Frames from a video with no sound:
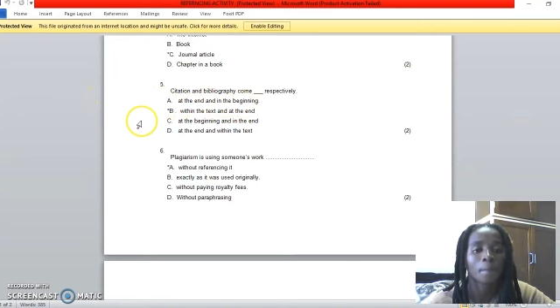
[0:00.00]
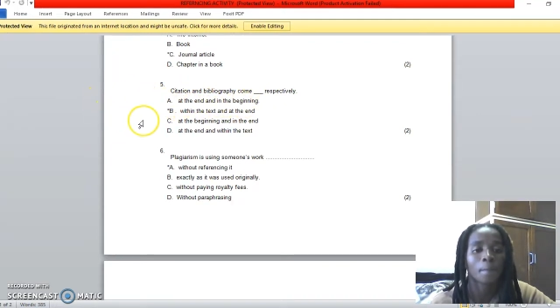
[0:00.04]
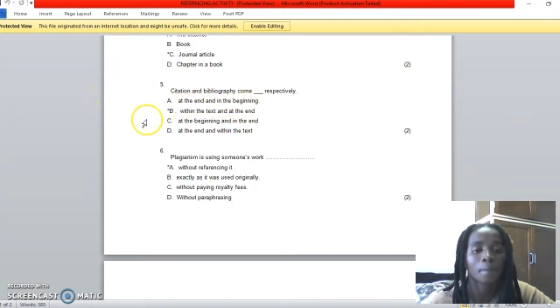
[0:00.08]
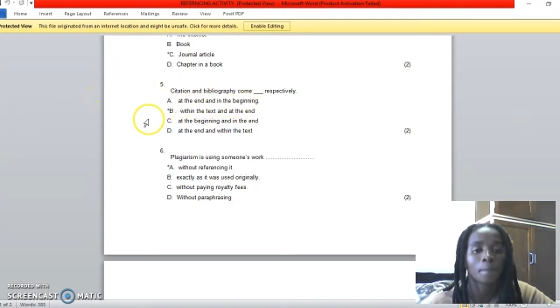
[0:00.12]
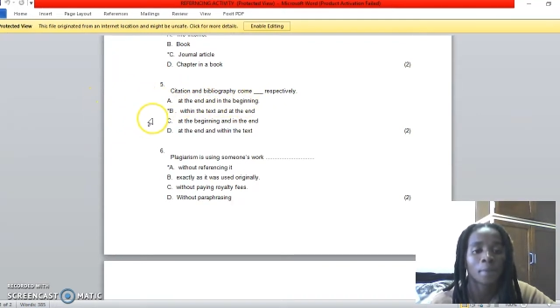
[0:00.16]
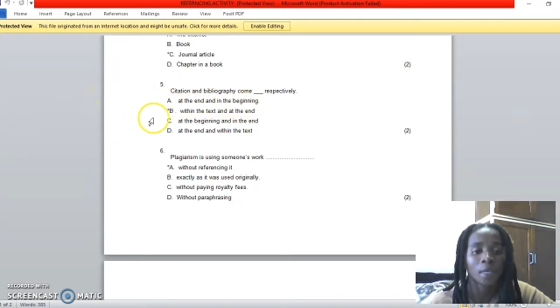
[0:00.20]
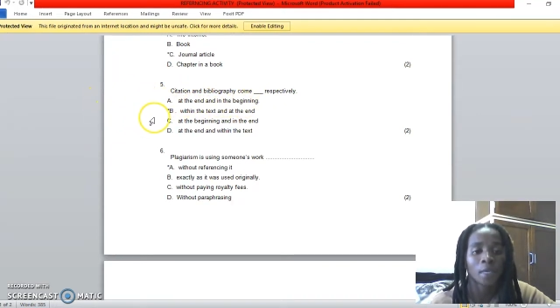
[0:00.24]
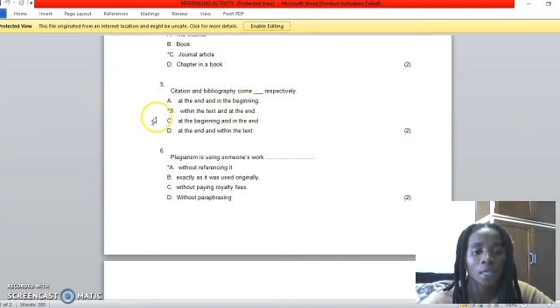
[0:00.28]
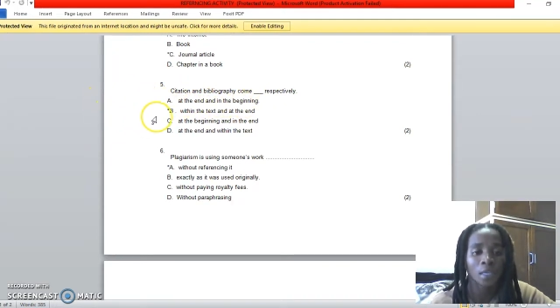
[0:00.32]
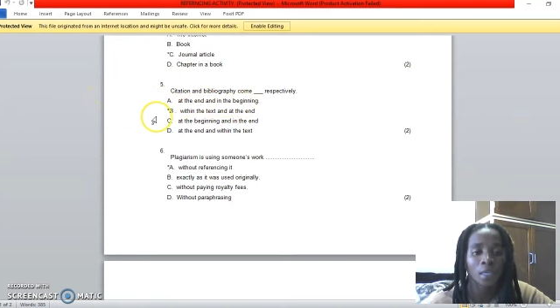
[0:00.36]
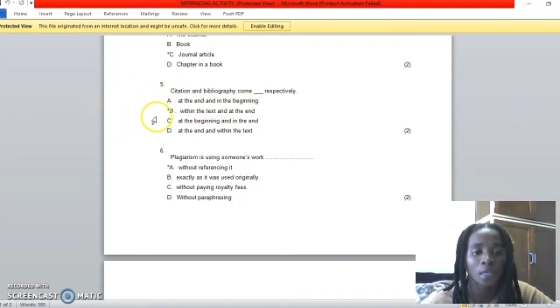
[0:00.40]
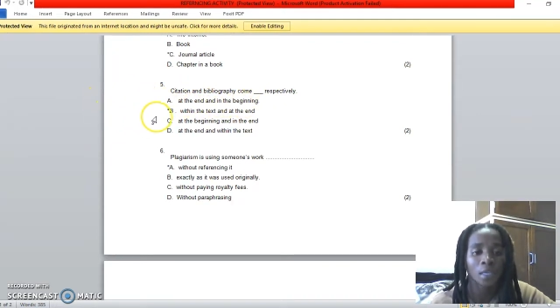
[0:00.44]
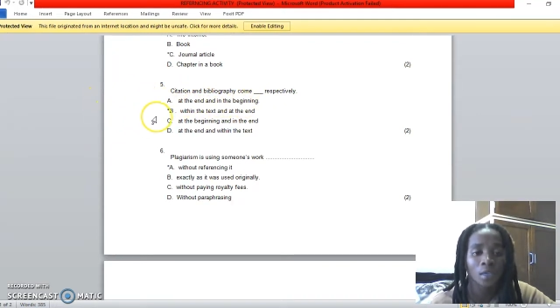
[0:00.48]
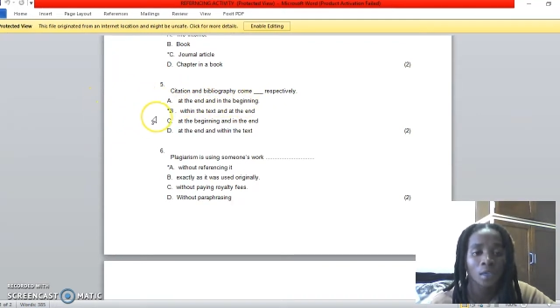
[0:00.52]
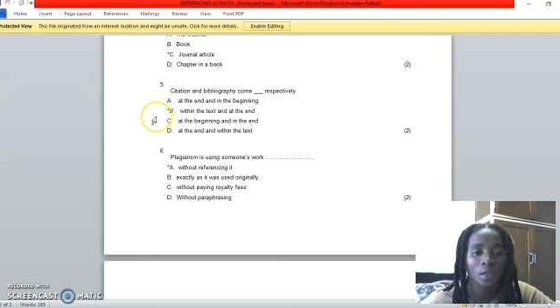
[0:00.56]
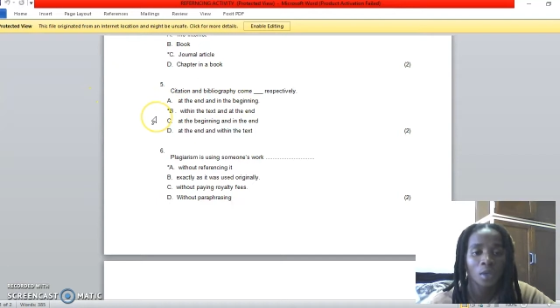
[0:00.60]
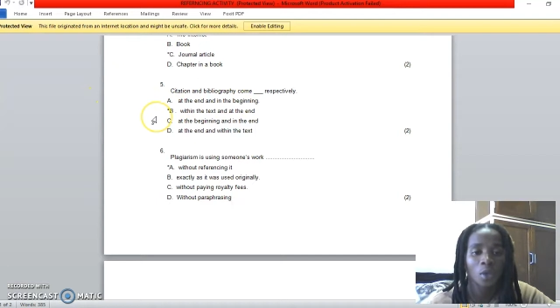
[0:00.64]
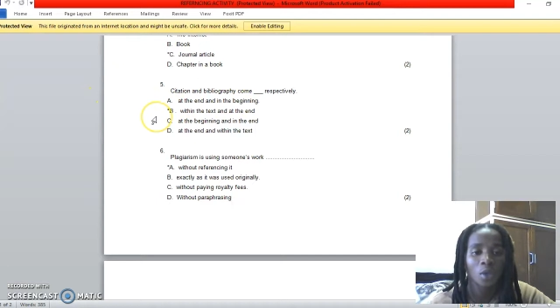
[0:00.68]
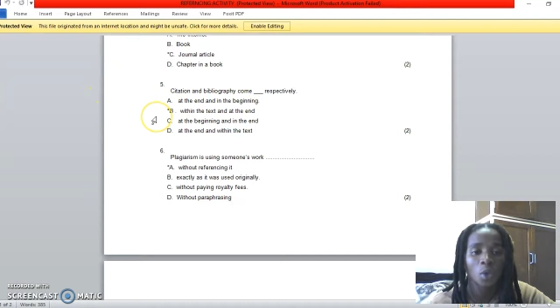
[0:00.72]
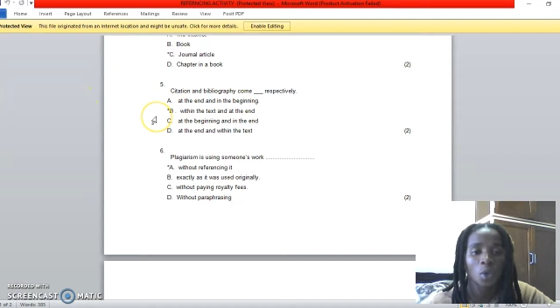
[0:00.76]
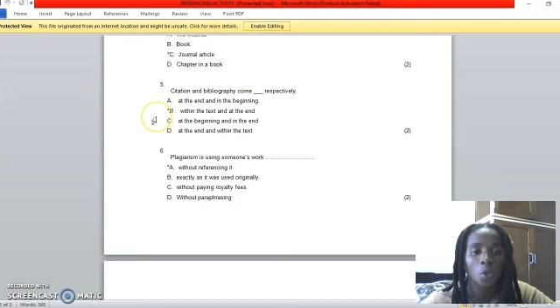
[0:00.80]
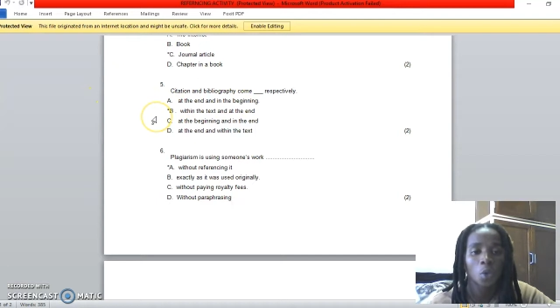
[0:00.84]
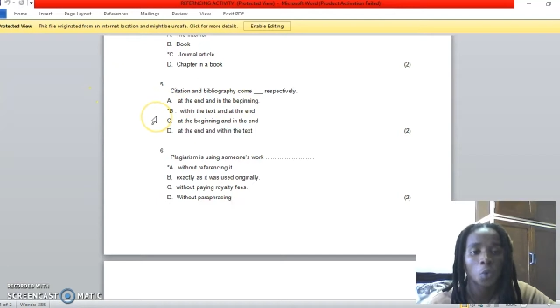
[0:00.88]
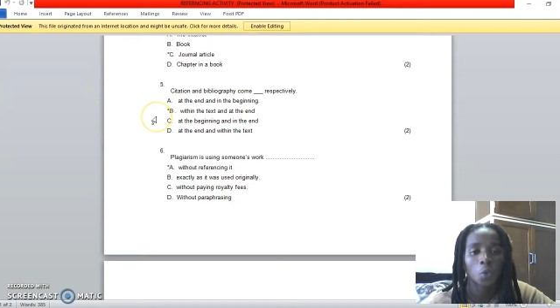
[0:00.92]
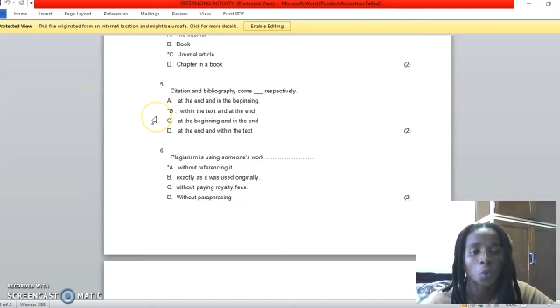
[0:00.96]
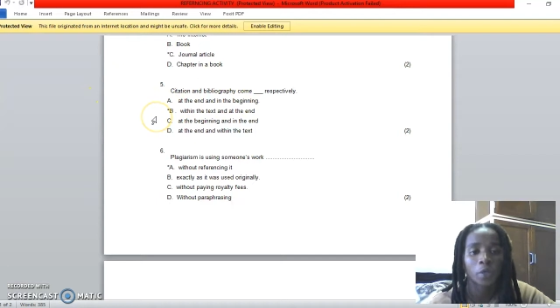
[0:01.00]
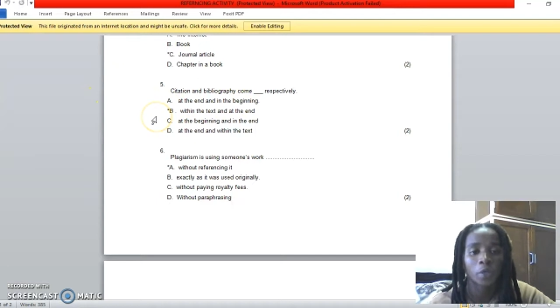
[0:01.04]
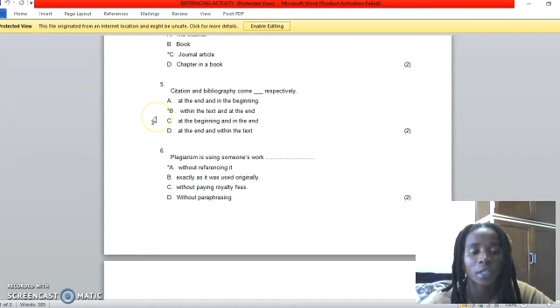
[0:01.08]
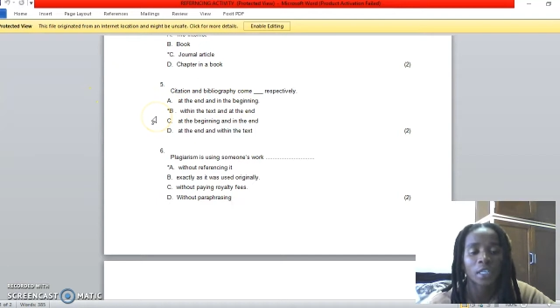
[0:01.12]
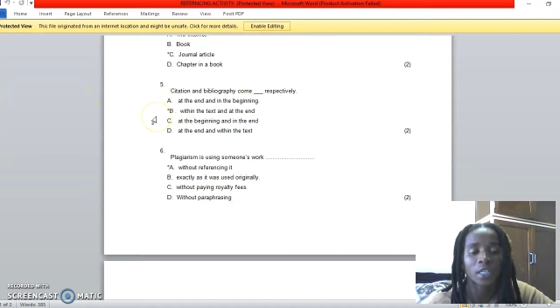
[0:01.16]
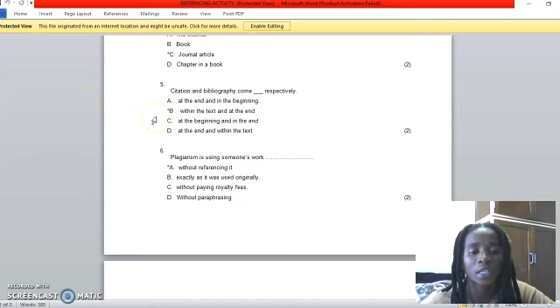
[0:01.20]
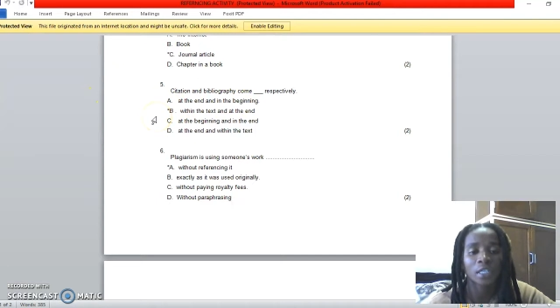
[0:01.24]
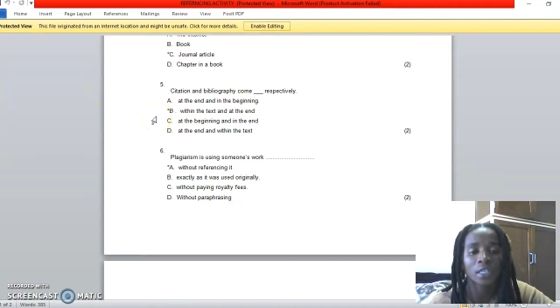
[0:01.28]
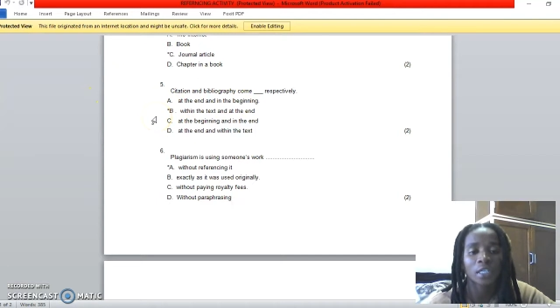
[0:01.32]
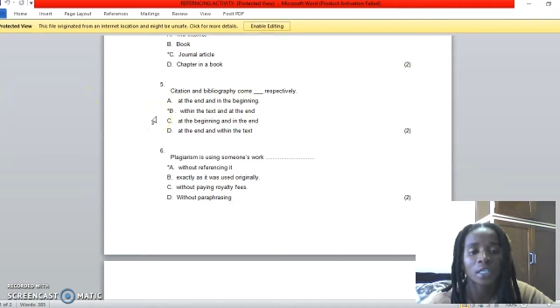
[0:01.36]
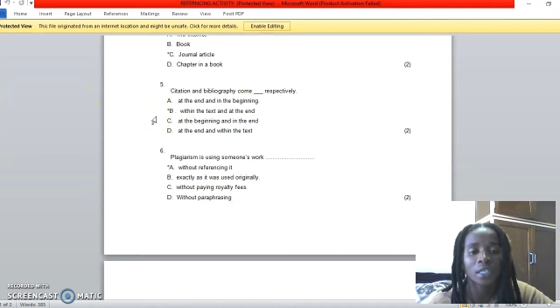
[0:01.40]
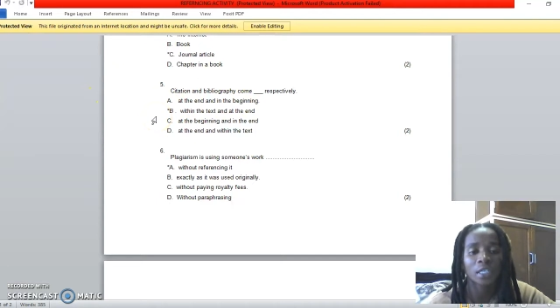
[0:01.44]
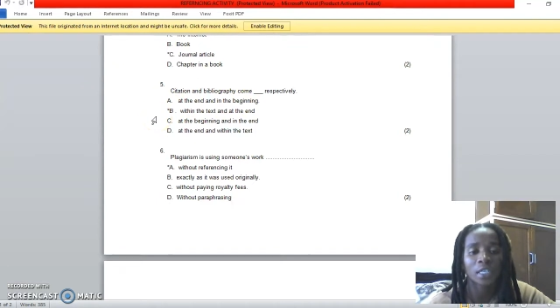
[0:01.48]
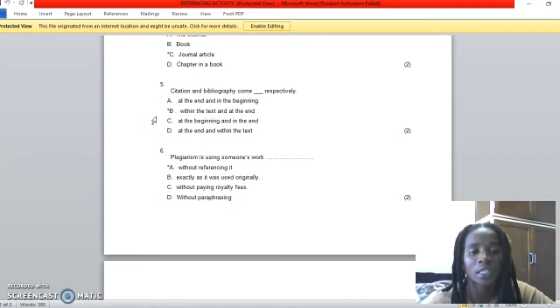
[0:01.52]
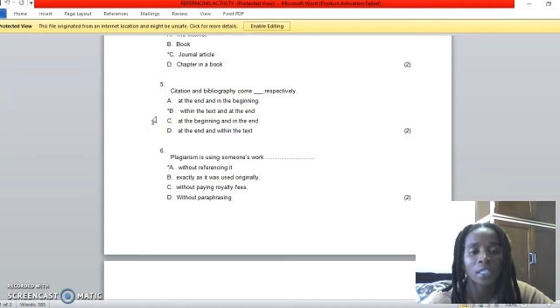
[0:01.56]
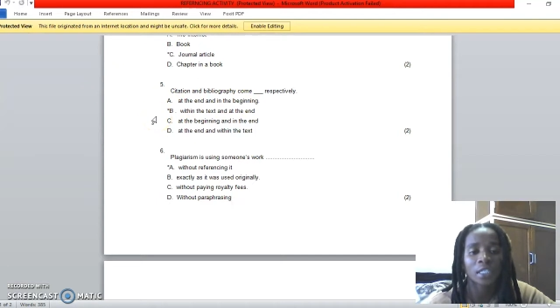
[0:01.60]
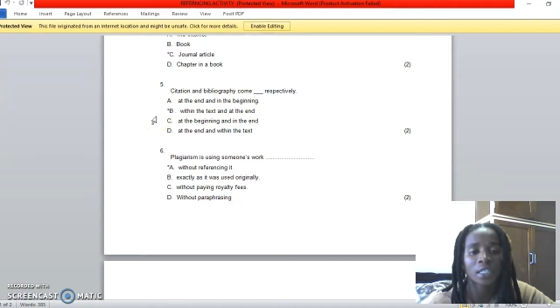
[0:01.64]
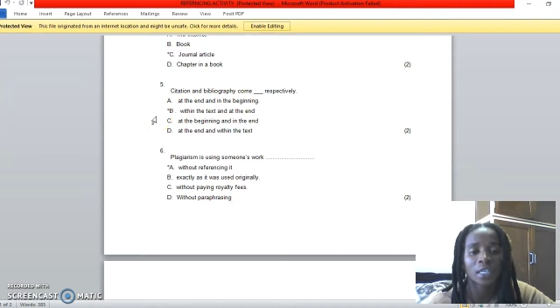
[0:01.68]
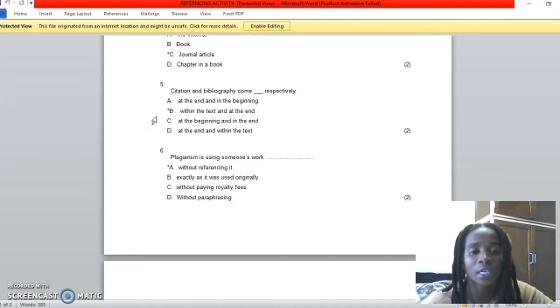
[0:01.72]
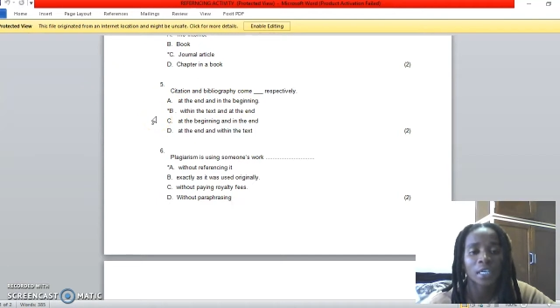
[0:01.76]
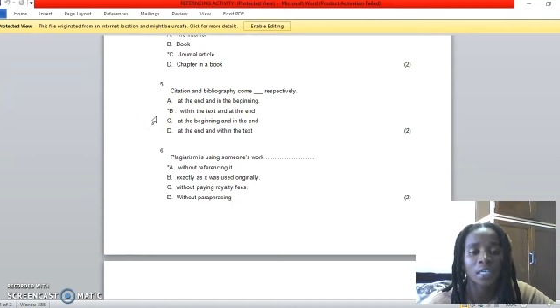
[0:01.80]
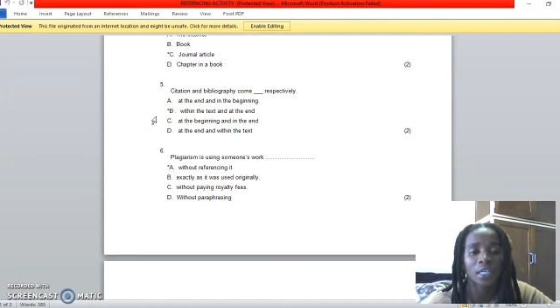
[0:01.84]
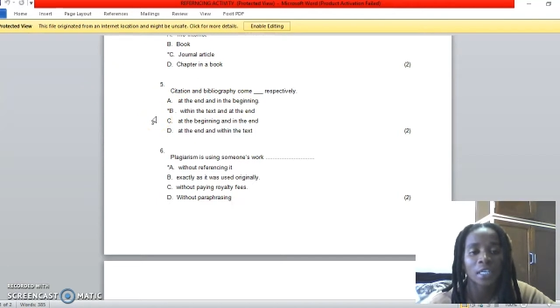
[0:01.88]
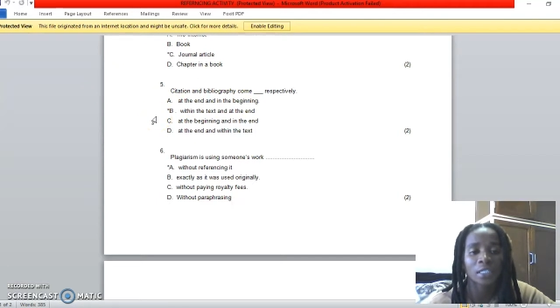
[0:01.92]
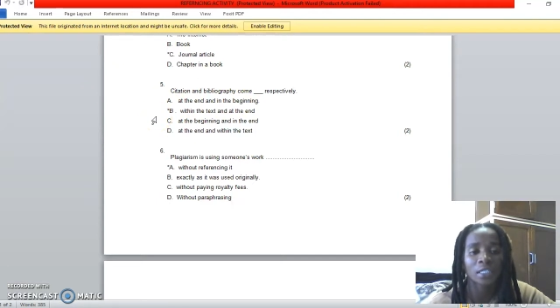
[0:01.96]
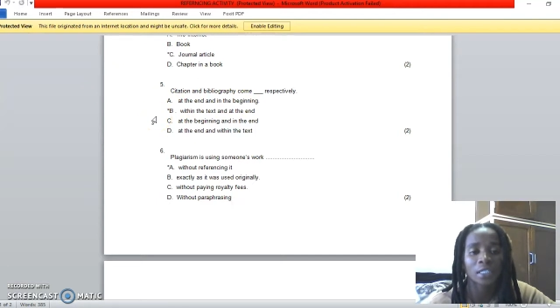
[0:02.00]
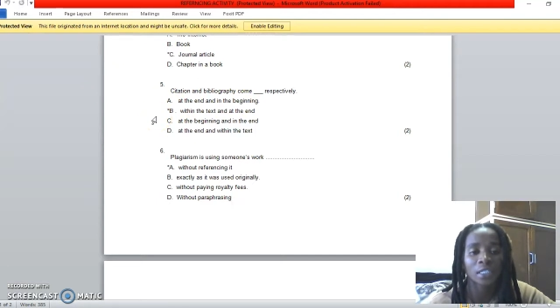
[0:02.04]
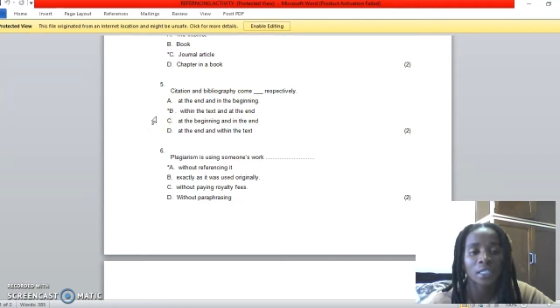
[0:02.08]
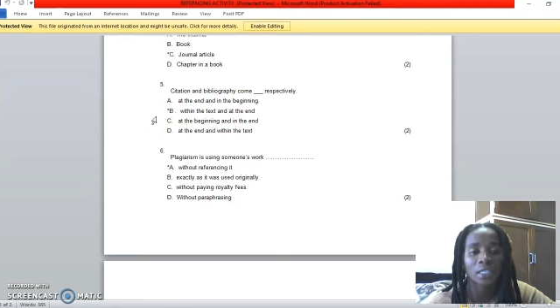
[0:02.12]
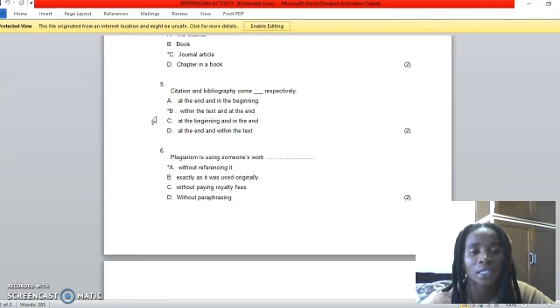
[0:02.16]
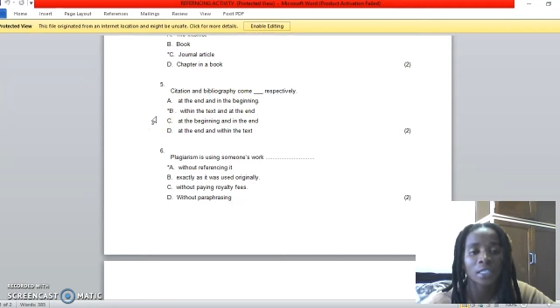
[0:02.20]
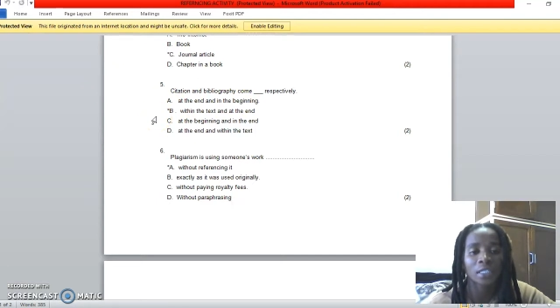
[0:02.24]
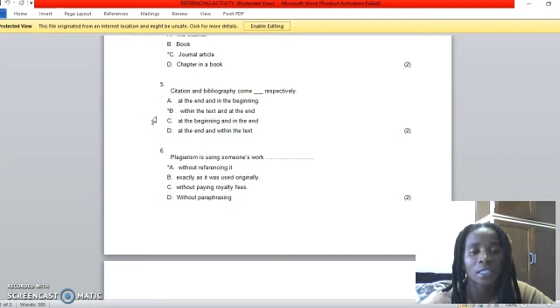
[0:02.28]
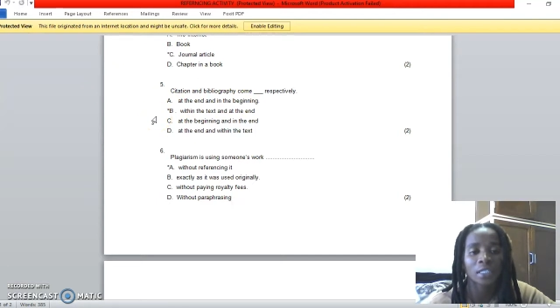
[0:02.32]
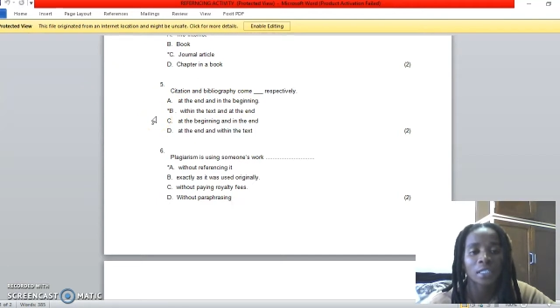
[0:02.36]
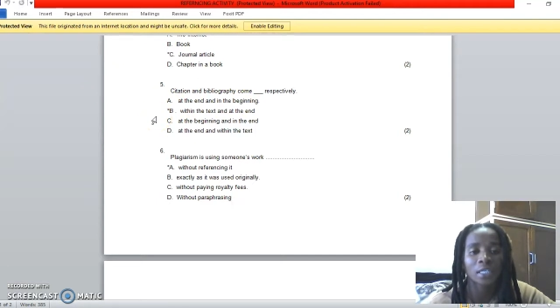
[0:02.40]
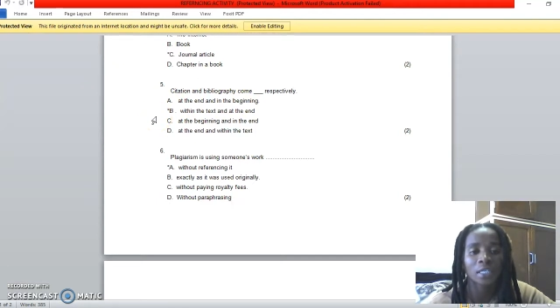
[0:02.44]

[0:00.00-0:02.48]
B, within the text